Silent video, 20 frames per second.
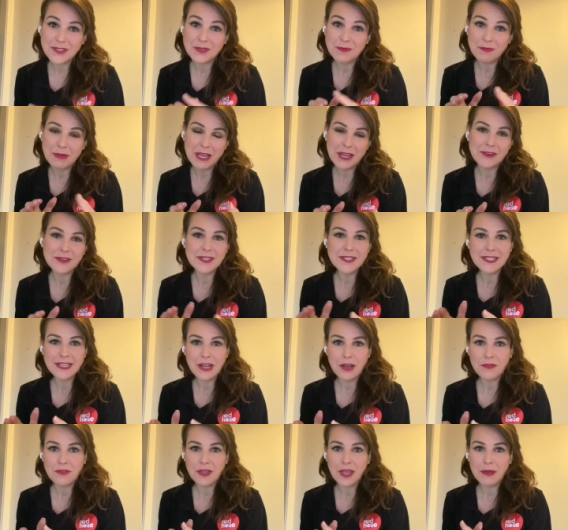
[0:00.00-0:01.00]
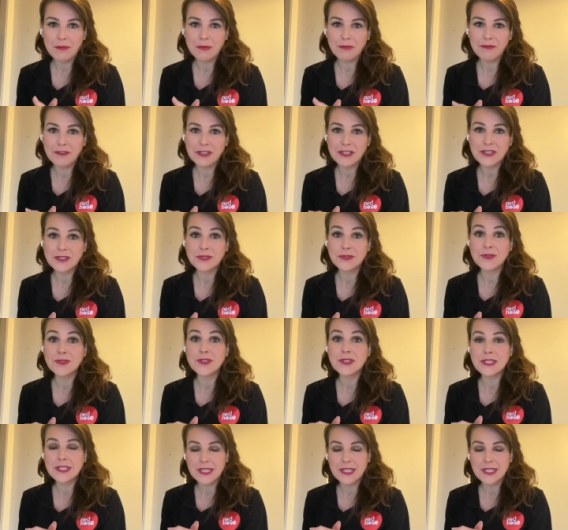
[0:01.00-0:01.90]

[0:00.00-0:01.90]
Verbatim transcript: to parents and healthcare professionals